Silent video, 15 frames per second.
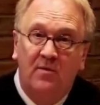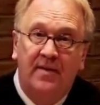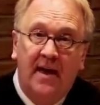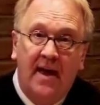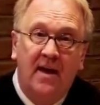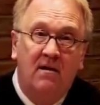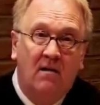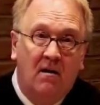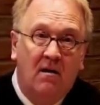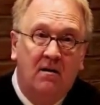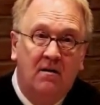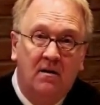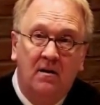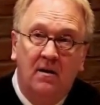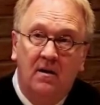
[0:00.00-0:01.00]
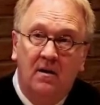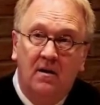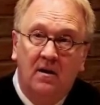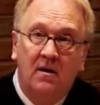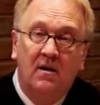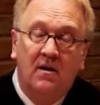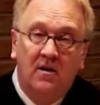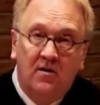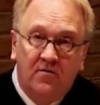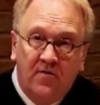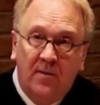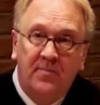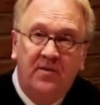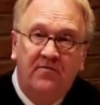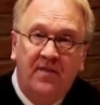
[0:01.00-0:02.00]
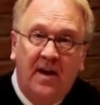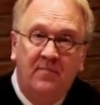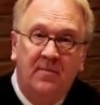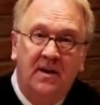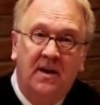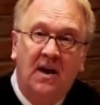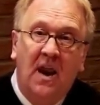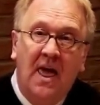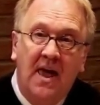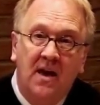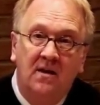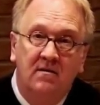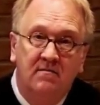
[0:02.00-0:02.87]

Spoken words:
Hagar from the family clan.